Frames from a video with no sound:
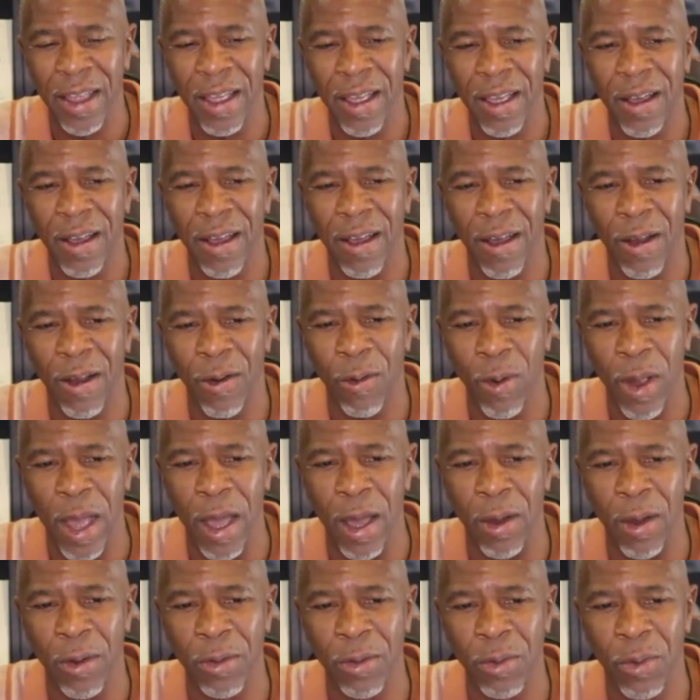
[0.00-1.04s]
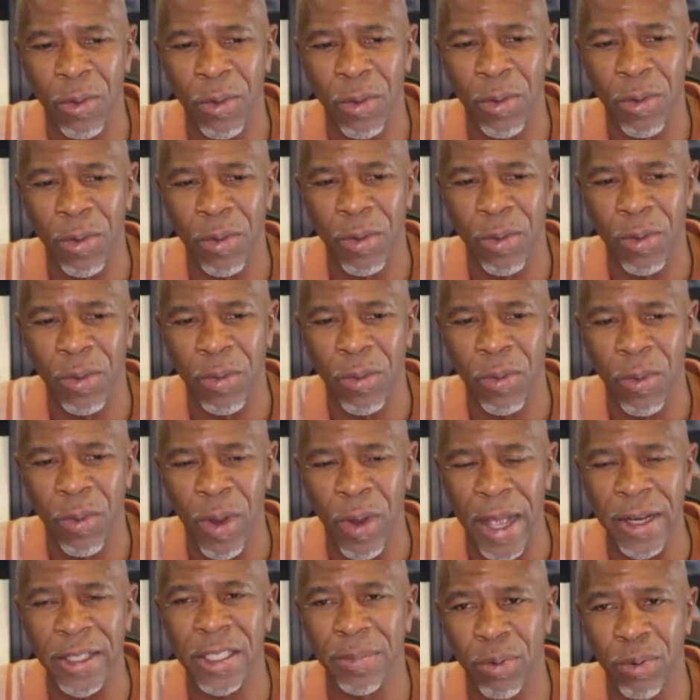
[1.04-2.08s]
around white
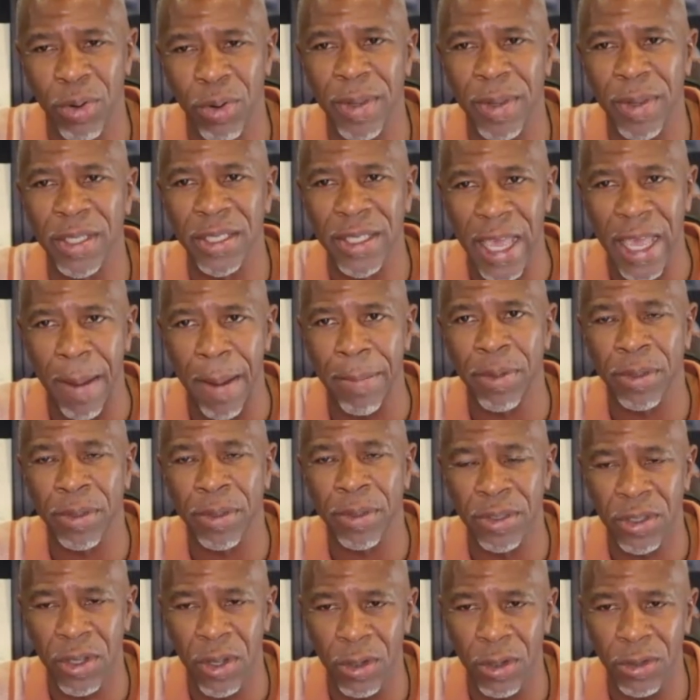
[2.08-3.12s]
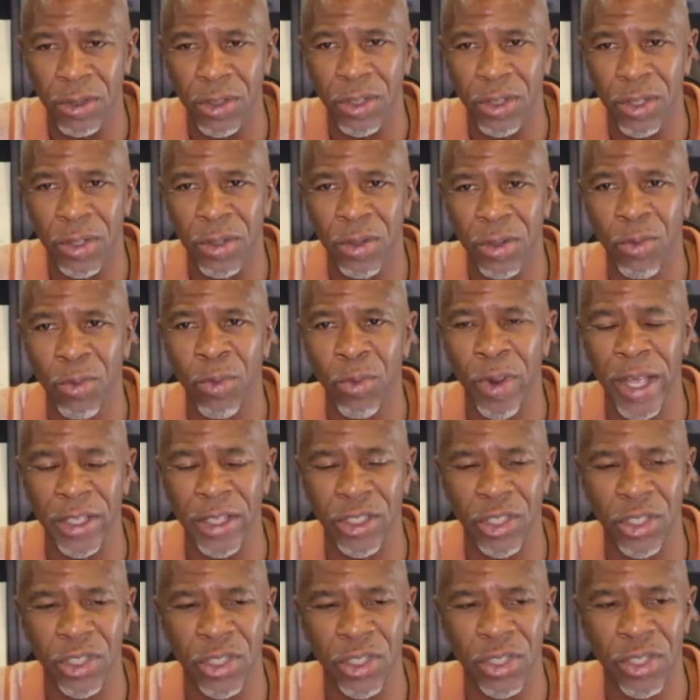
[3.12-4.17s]
supremacist capitalist culture,
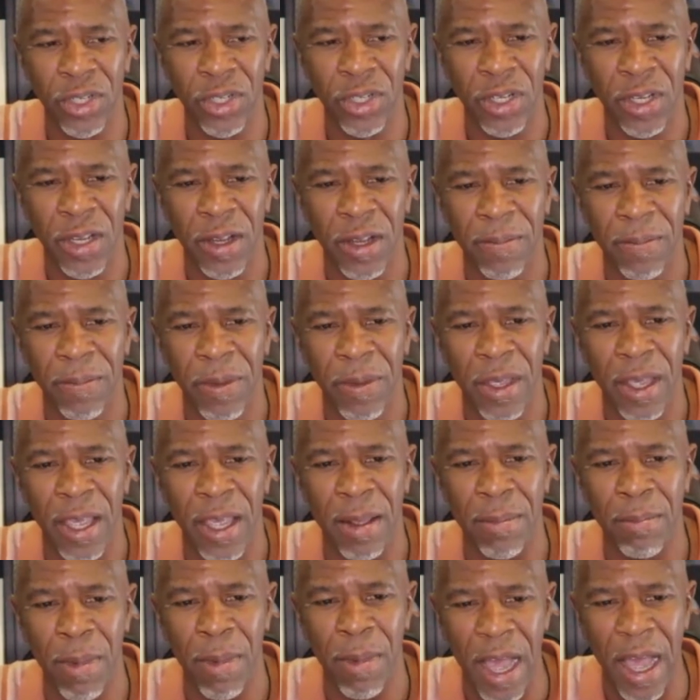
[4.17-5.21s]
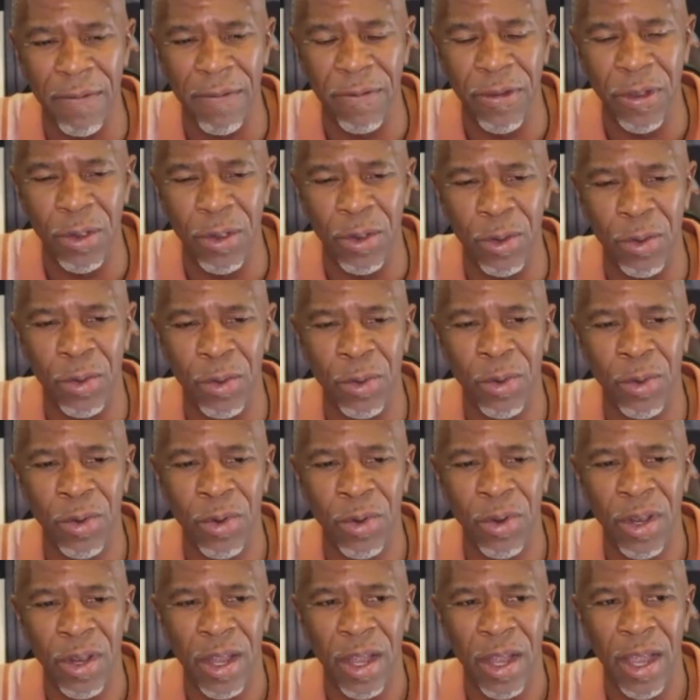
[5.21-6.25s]
which in my view
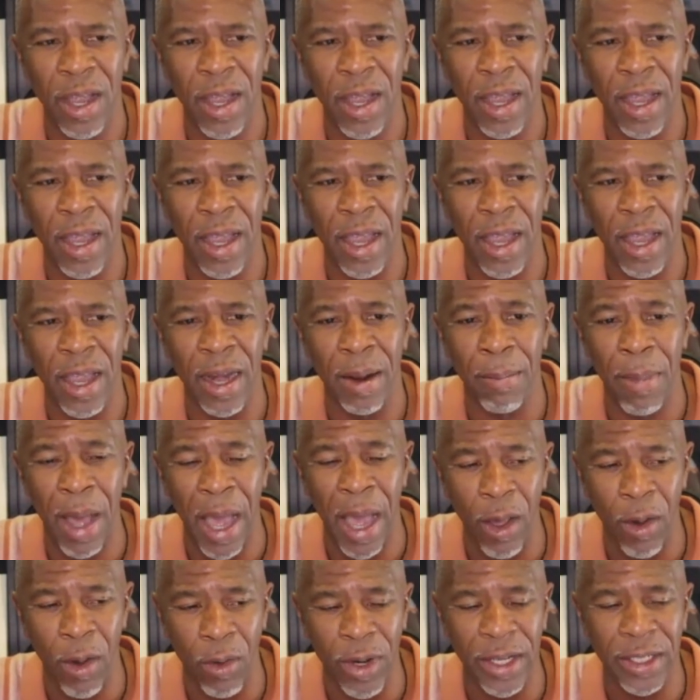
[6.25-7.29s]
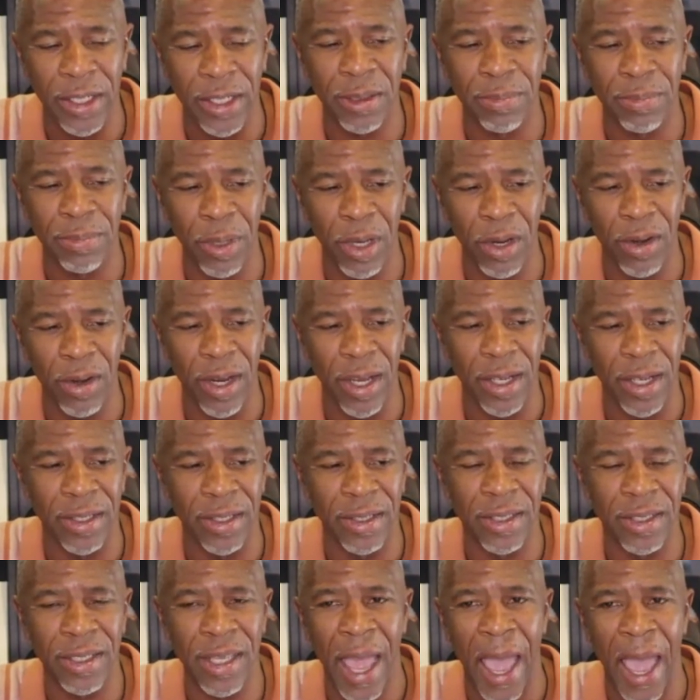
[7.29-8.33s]
and in my own
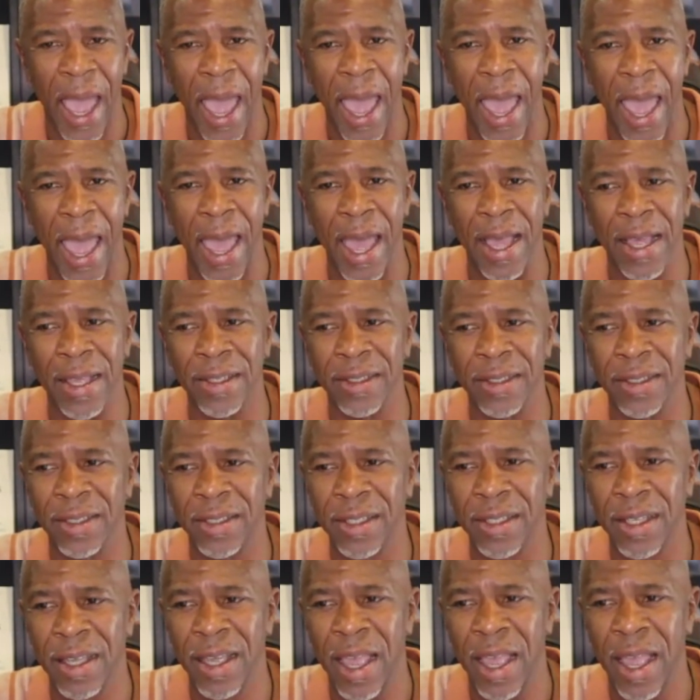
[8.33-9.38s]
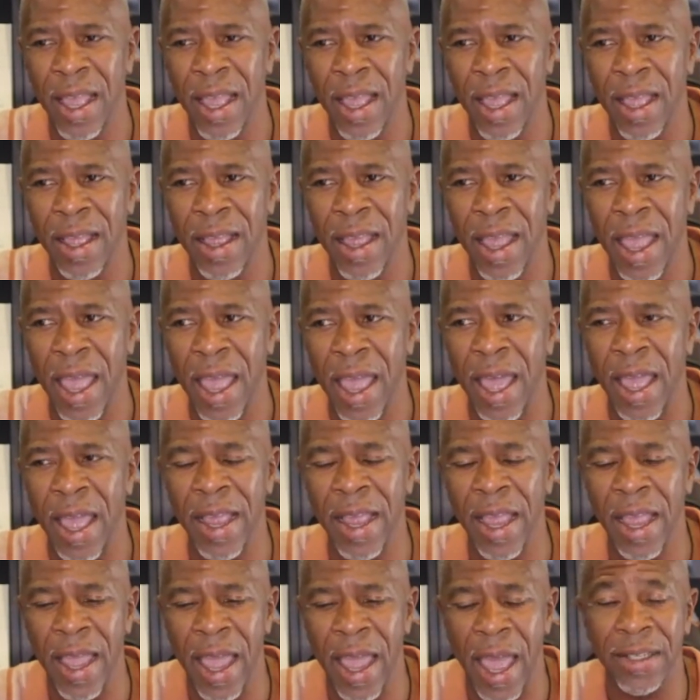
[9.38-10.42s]
experience has
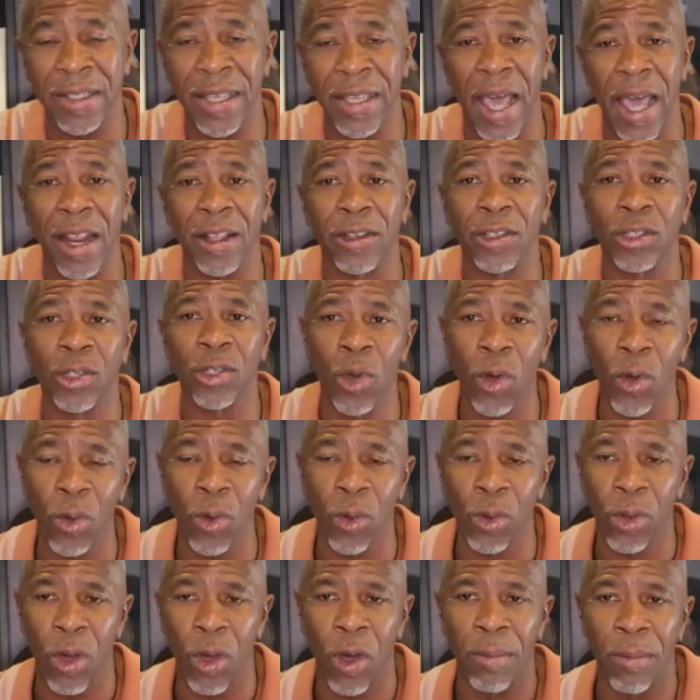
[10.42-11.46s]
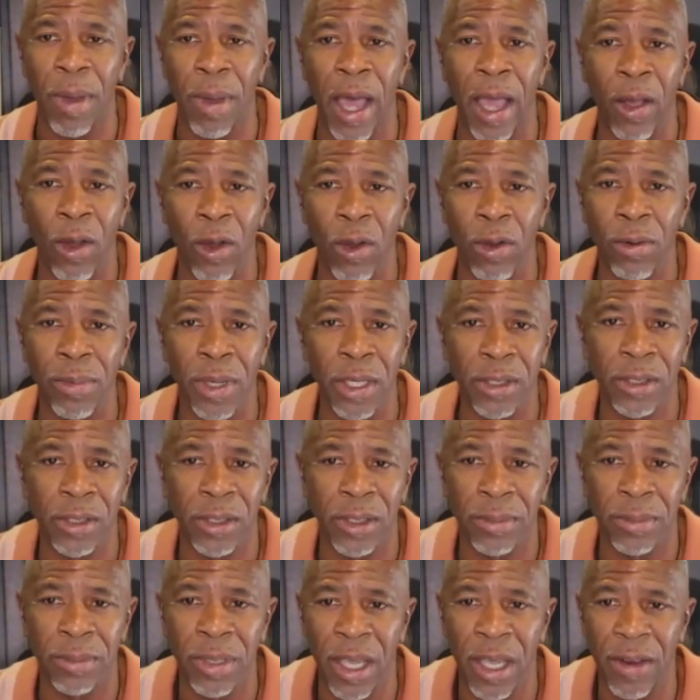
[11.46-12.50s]
had a toll on my own mental and
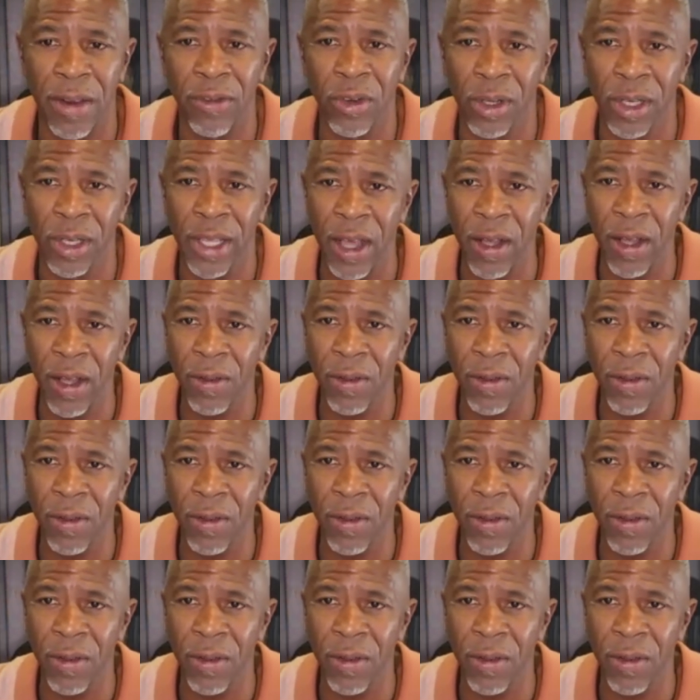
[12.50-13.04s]
behavioral health.